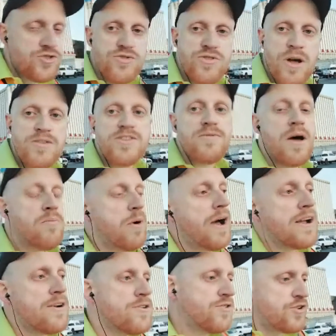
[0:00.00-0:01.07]
a, a
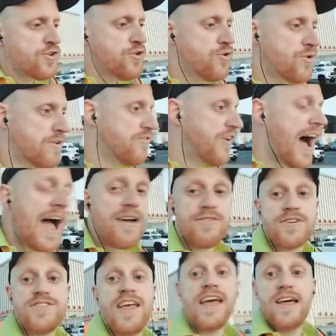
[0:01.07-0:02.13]
buck or two or five or
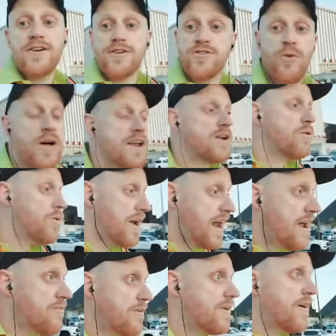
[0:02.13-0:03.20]
ten or twenty or
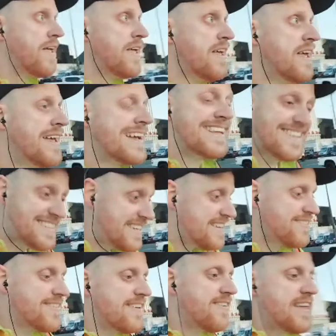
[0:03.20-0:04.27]
whatever
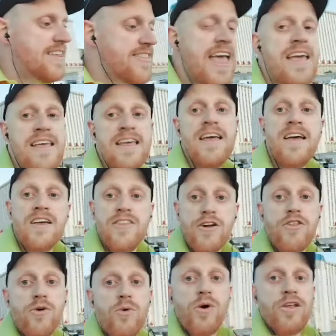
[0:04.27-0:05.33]
consistently, they
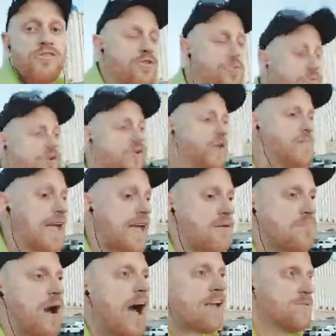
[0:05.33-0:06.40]
they're the ones who
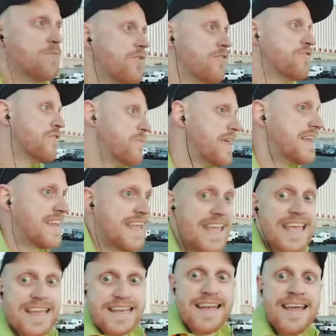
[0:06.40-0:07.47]
really make it possible for
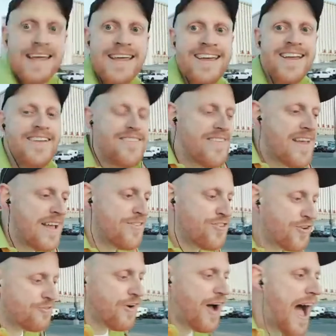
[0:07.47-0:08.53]
me to eat
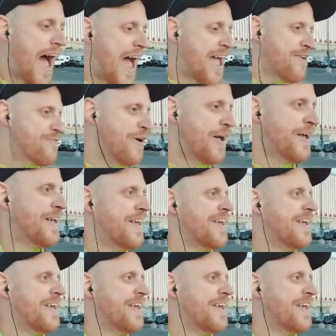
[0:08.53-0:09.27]
and survive